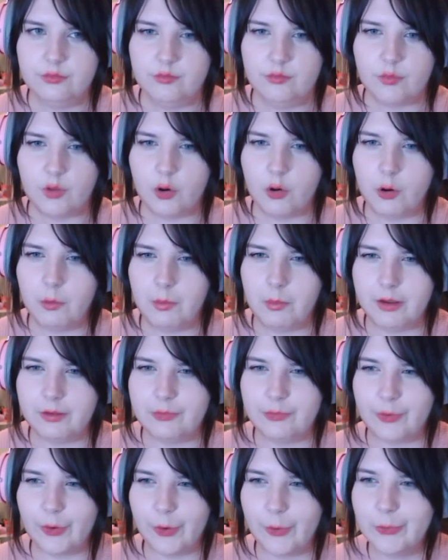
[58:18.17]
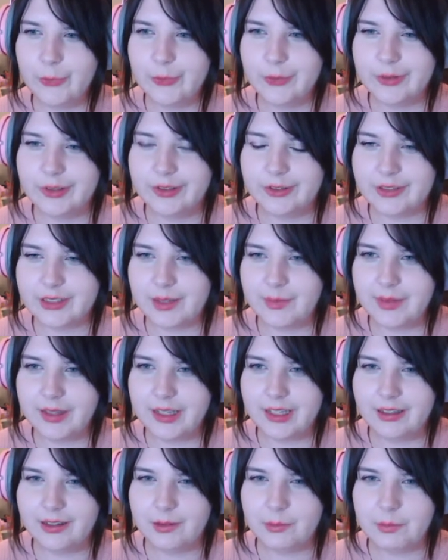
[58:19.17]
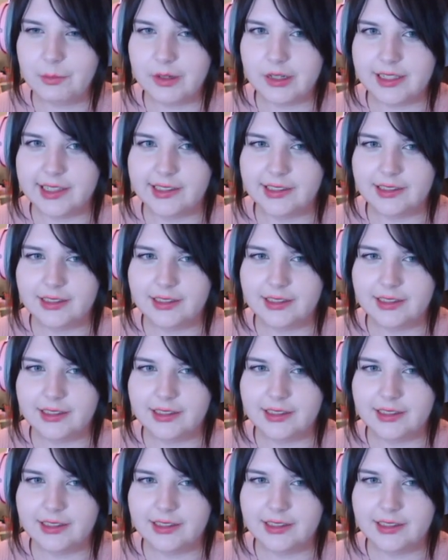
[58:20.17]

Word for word: Or on my phone or something, but